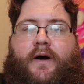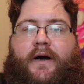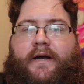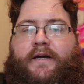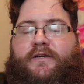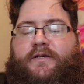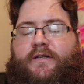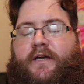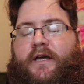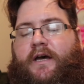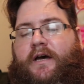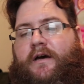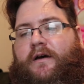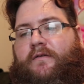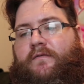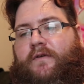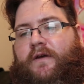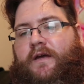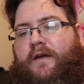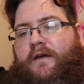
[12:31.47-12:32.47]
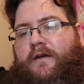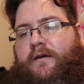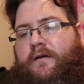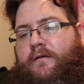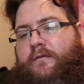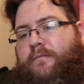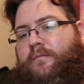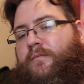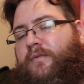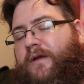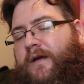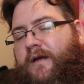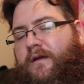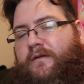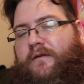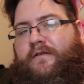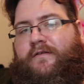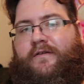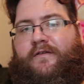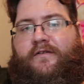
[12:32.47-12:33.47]
I actually have a
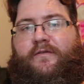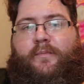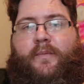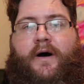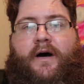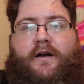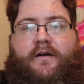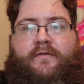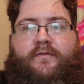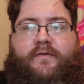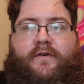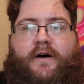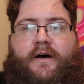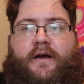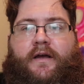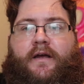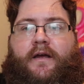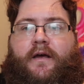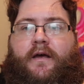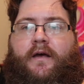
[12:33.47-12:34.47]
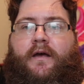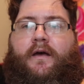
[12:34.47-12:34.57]
playlist on Spotify